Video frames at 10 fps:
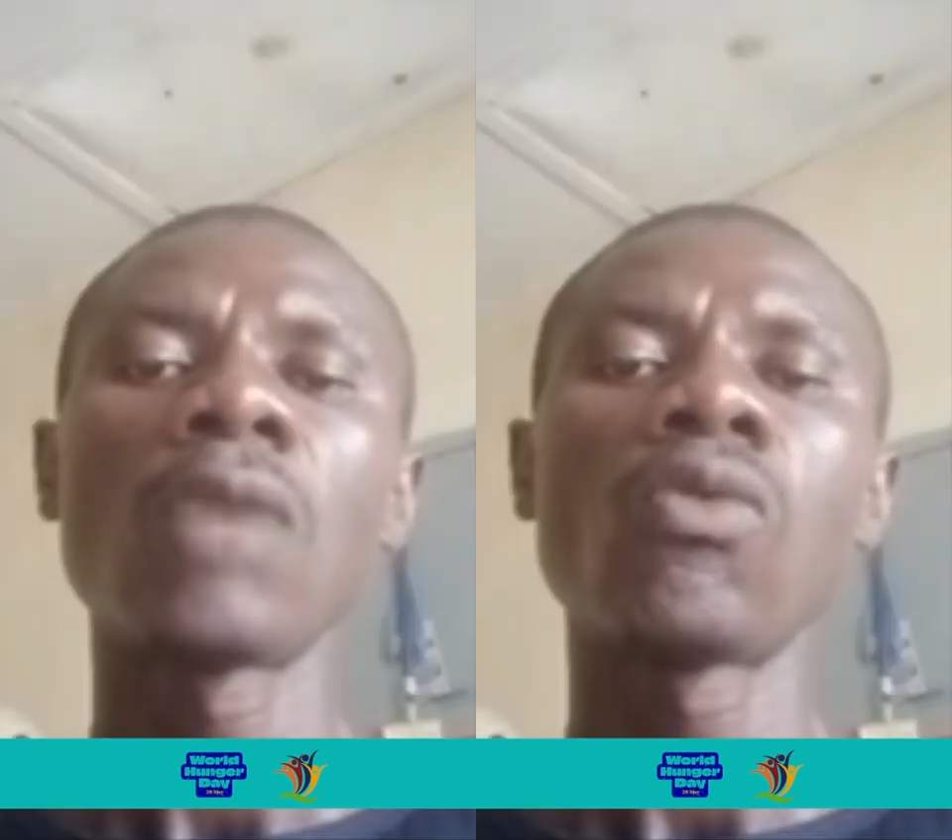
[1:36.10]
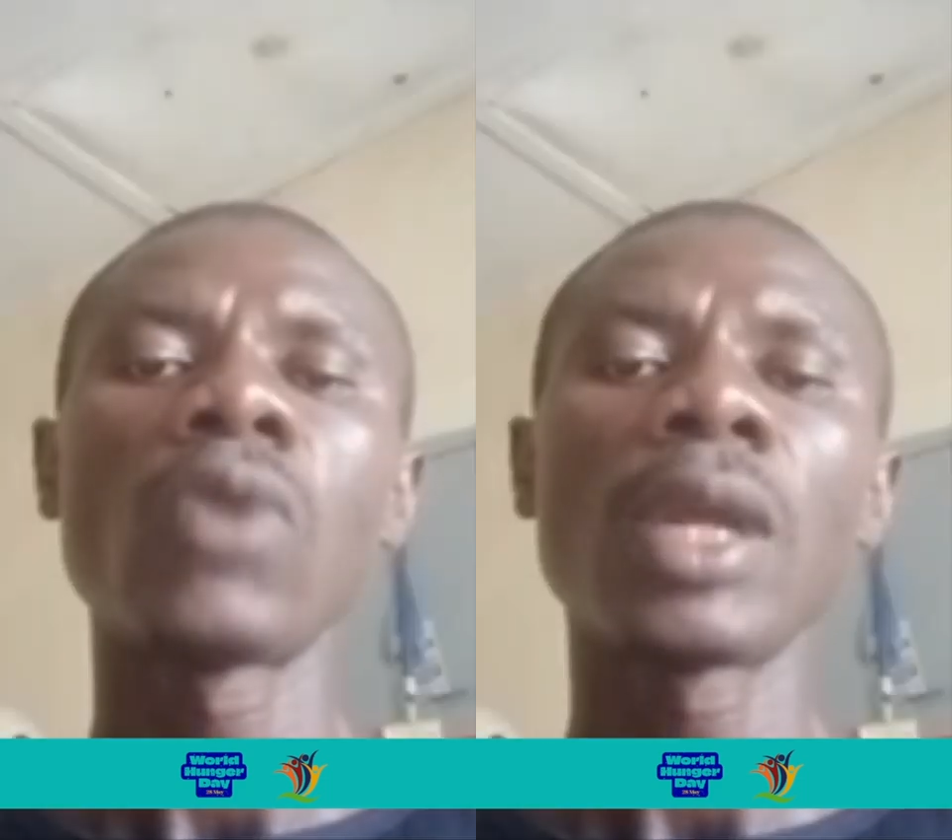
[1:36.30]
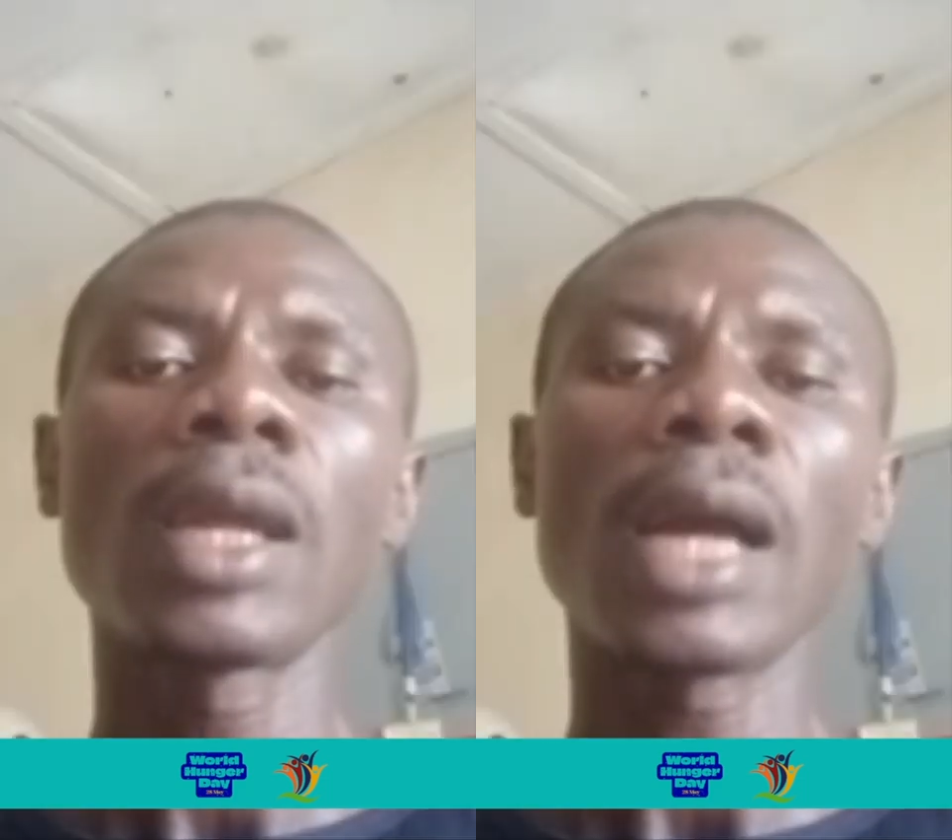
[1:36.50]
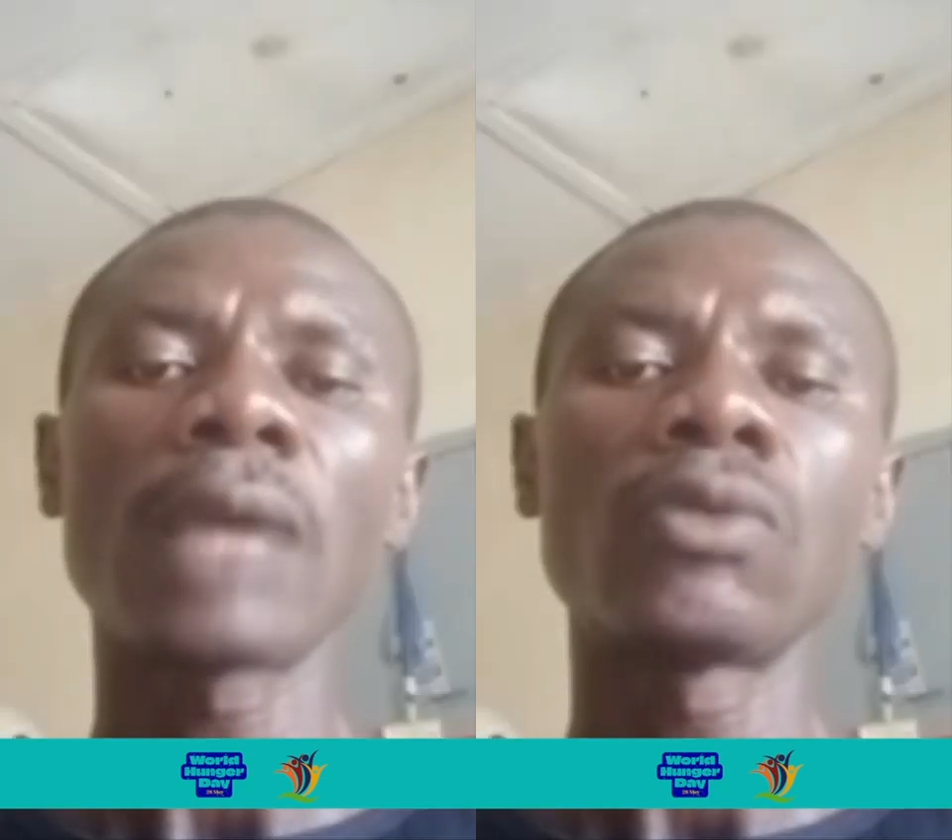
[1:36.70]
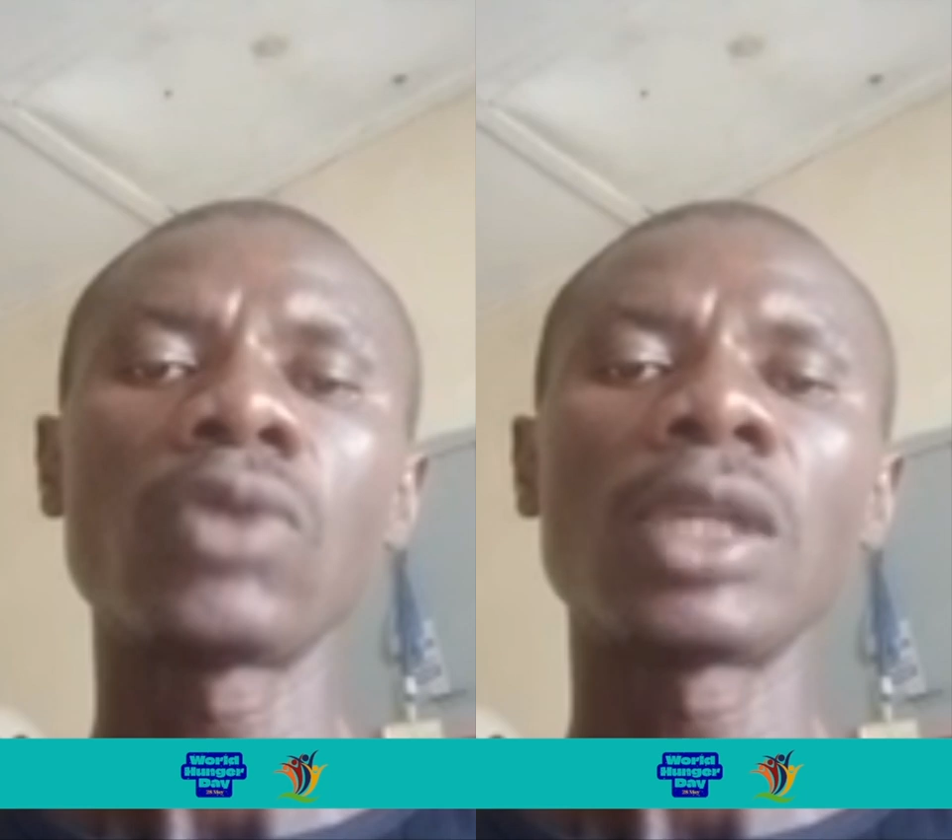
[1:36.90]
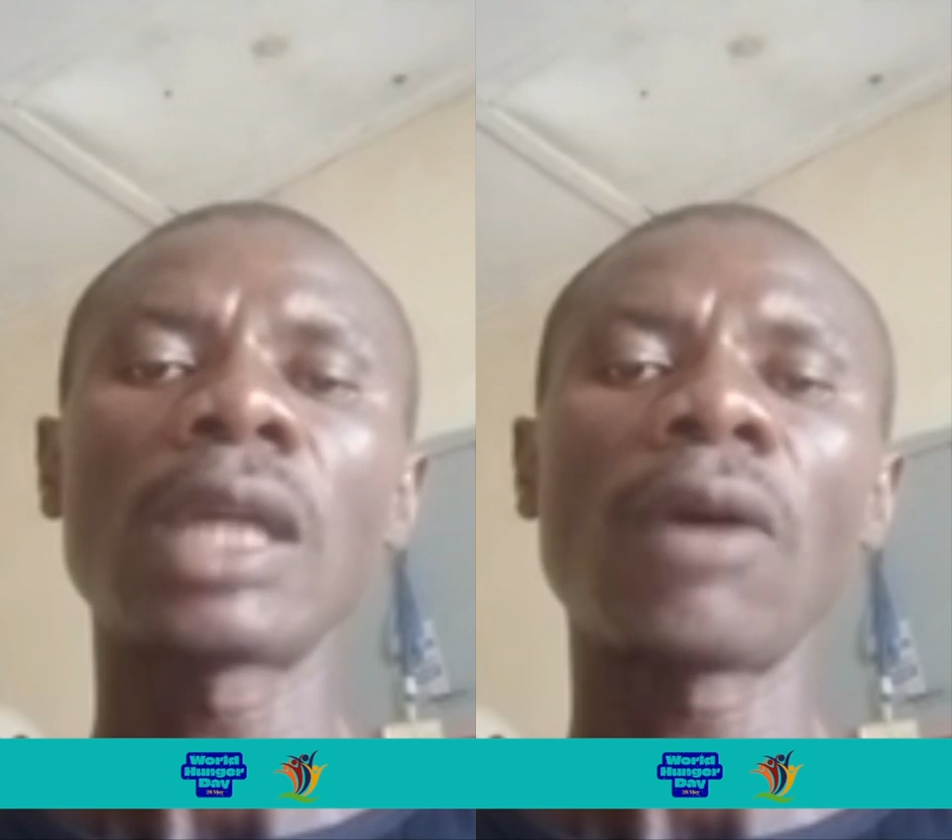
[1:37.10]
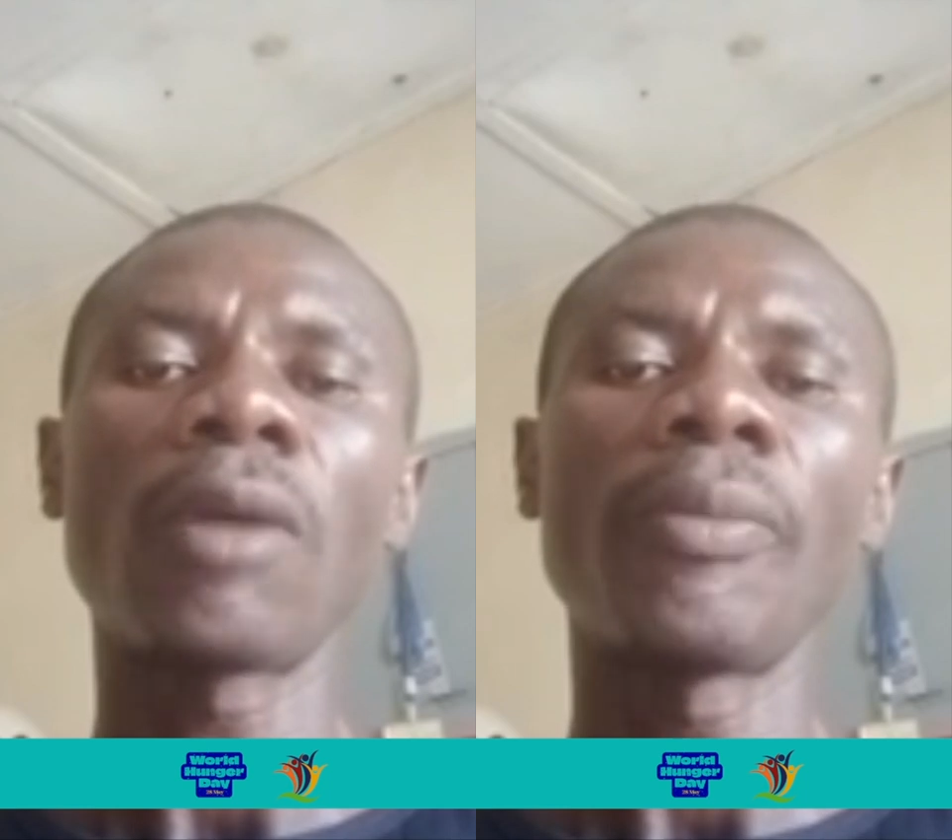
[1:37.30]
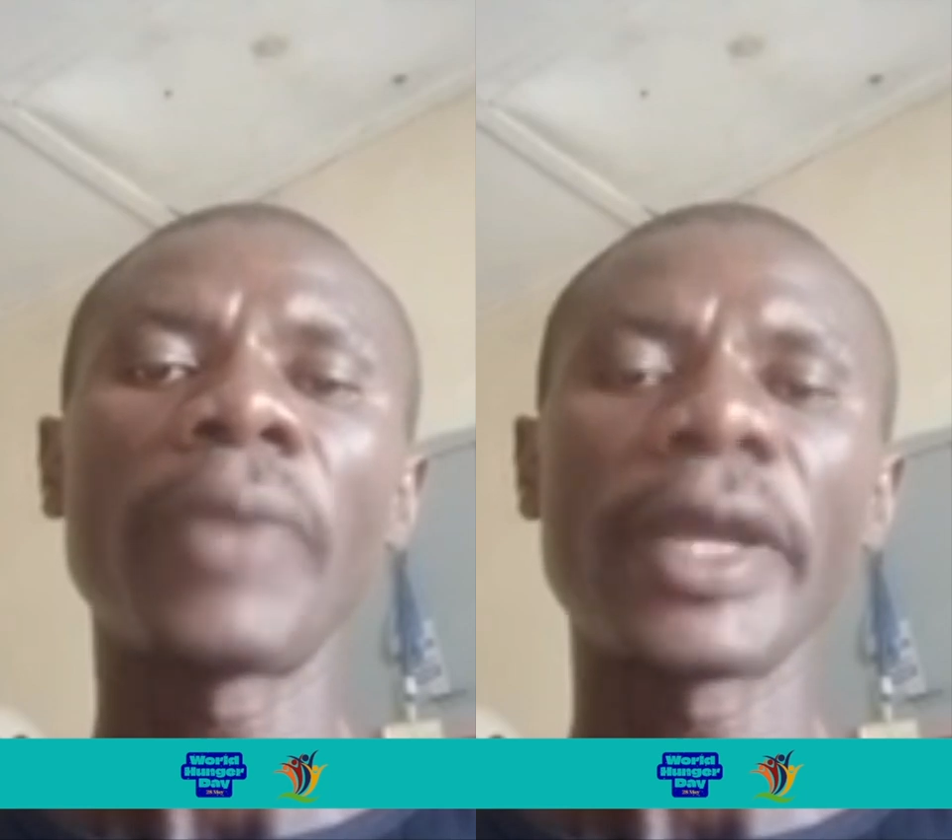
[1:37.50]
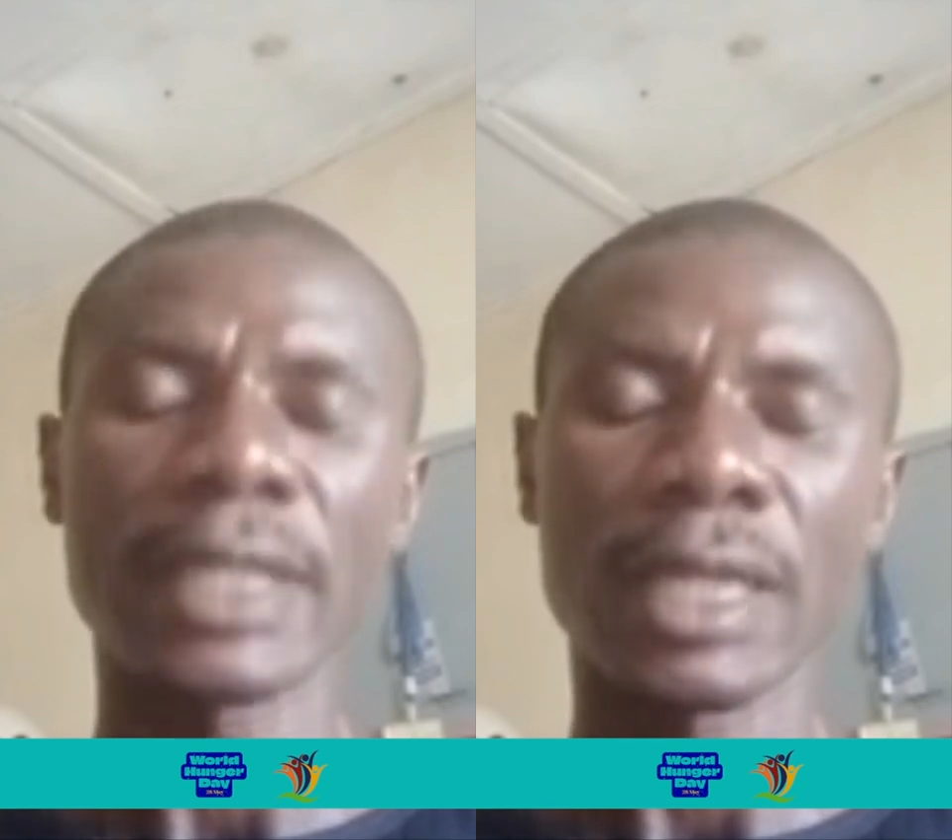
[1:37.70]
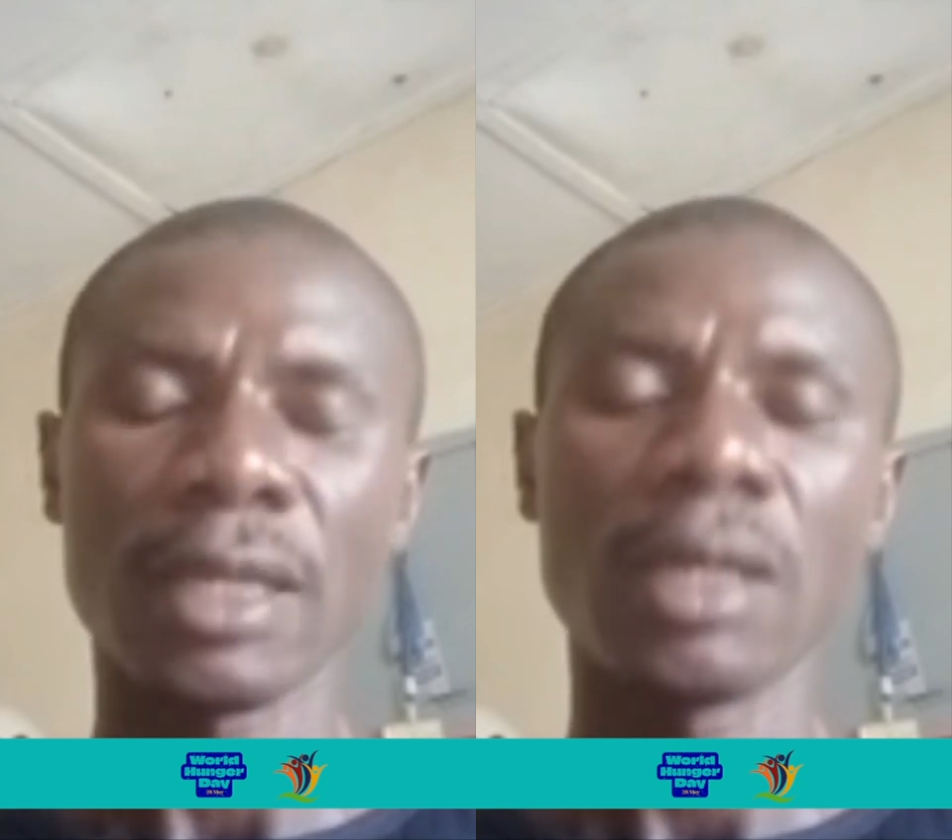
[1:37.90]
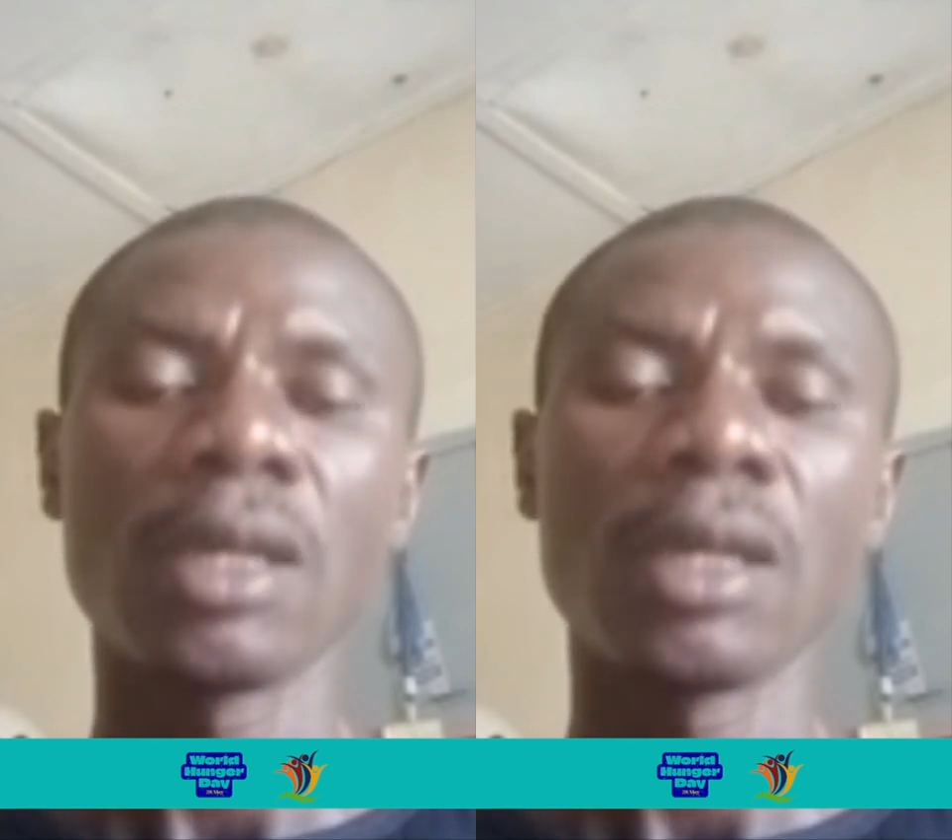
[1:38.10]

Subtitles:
We are doing our best